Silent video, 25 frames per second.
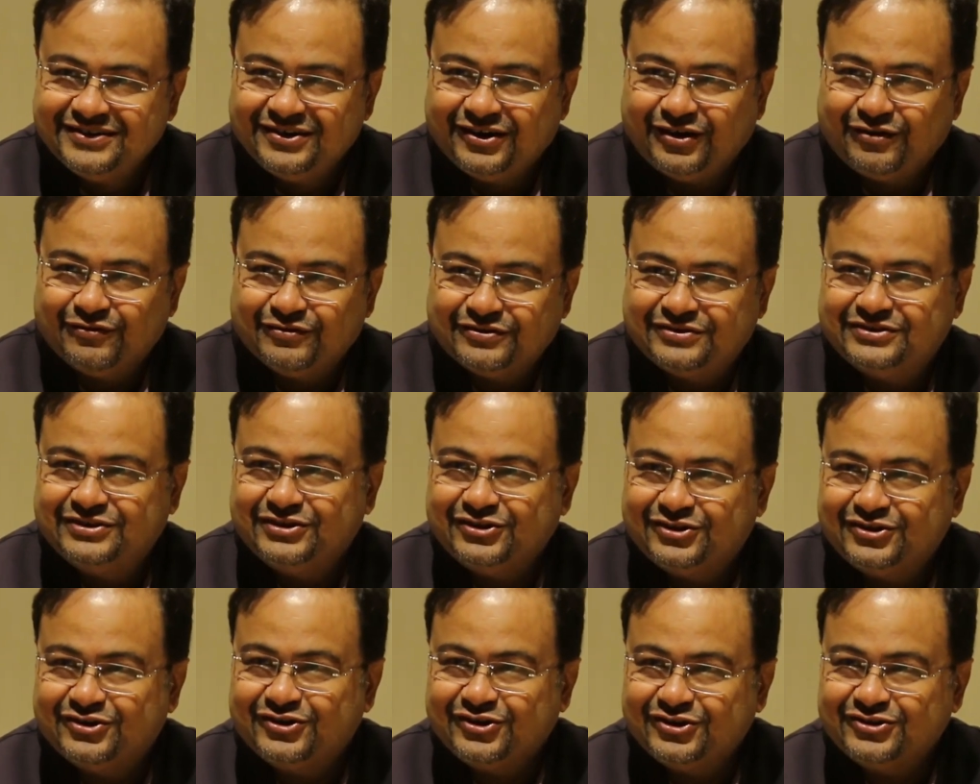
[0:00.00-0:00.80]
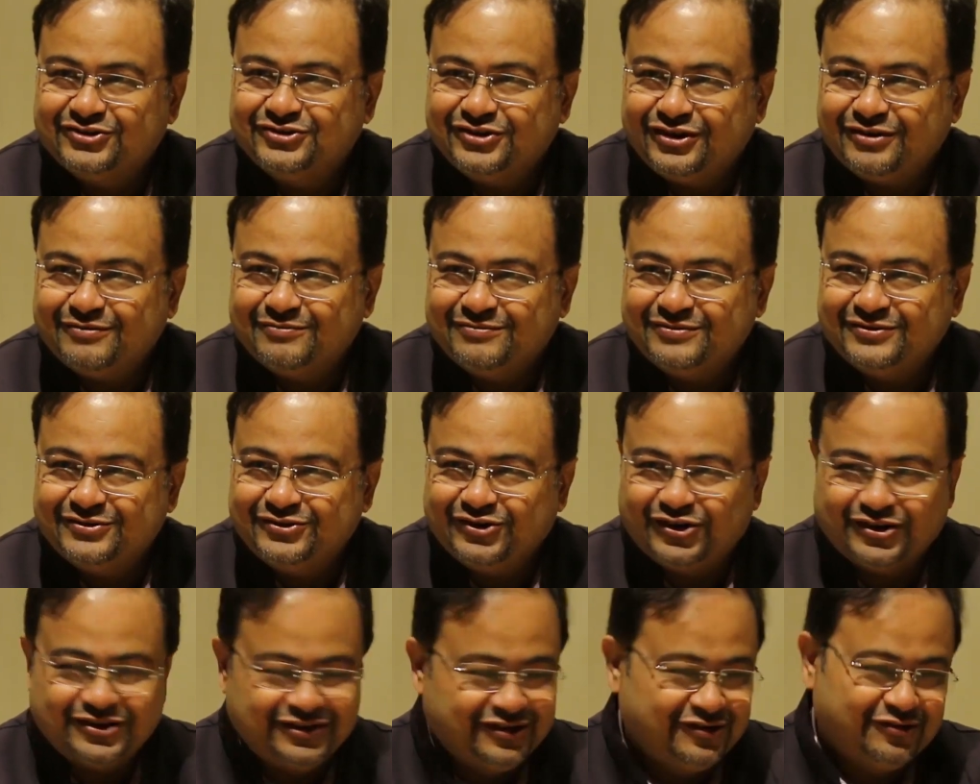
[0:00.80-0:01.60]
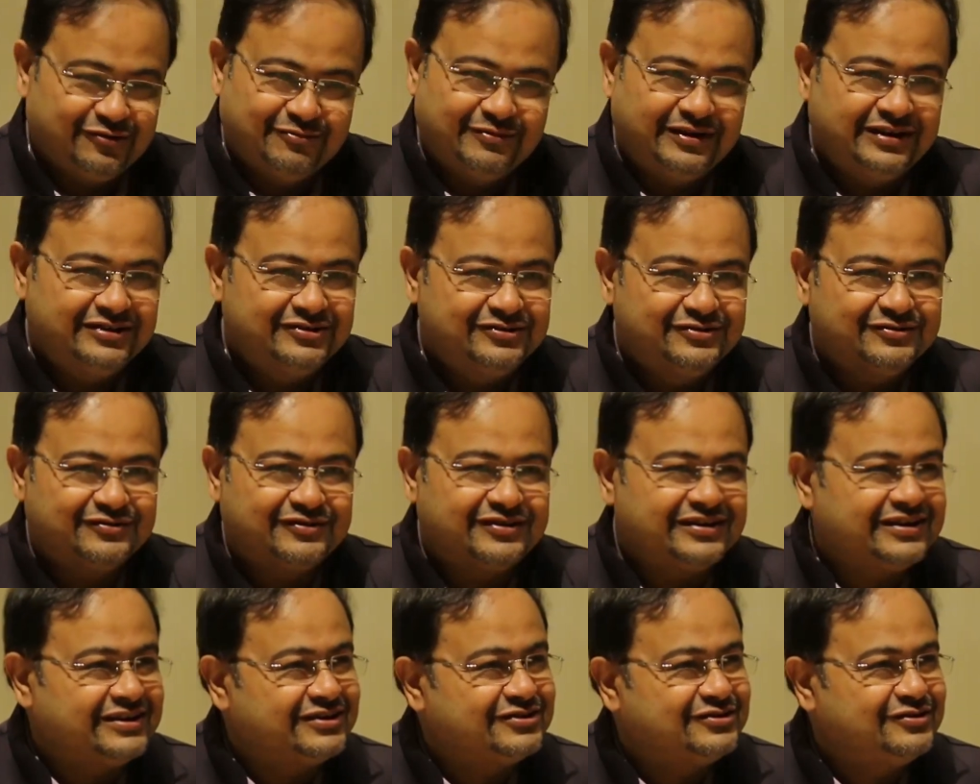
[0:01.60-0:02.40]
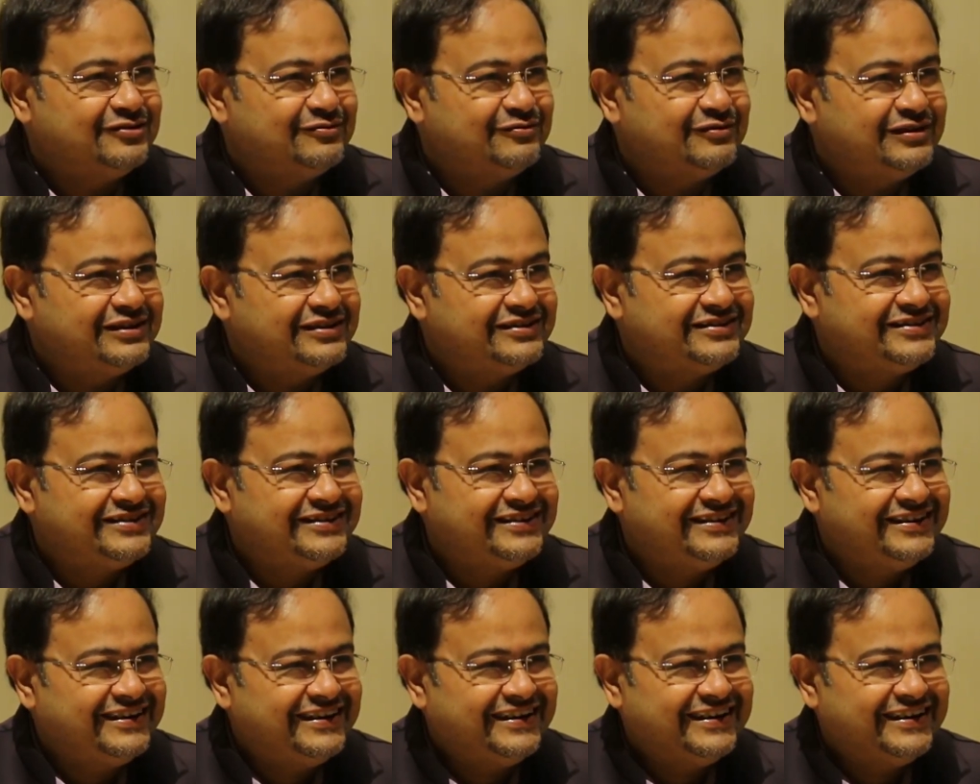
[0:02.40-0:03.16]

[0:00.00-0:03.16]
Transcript: of a secure job, not the romance of creation of wealth.